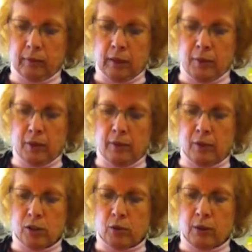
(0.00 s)
I'm doing
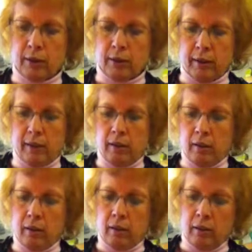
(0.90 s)
this quickly
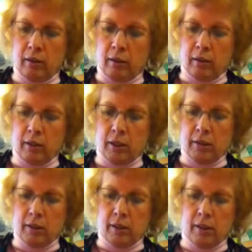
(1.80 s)

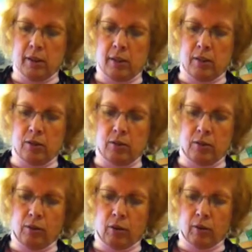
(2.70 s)
so it doesn't take
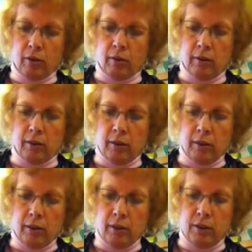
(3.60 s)
too long.
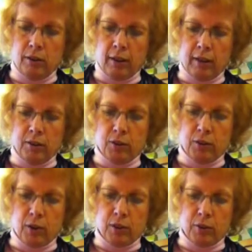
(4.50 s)
You don't have to
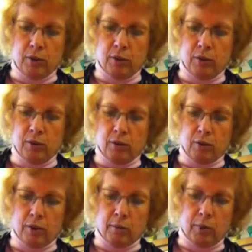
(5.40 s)
rush when you do
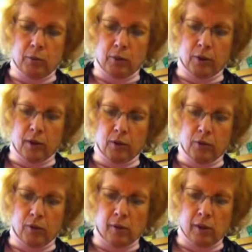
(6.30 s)
yours. Be more
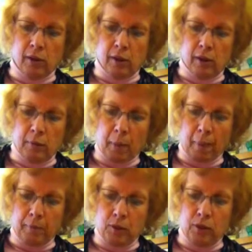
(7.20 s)
careful.
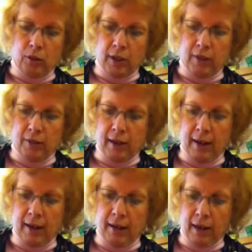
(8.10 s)
You don't have to
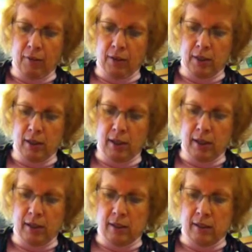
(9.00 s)
add every
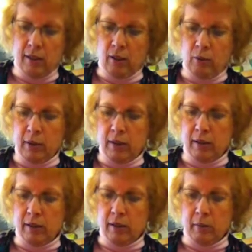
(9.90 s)
tiny detail. We
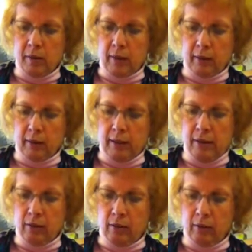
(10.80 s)
can add some of that
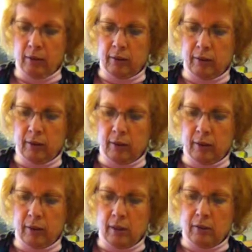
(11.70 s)
later,
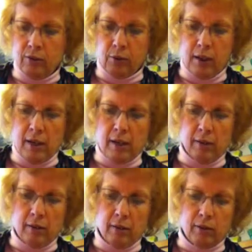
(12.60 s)

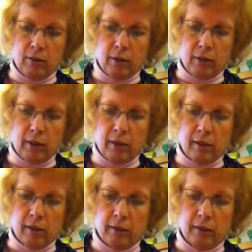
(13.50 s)
freehand if we like.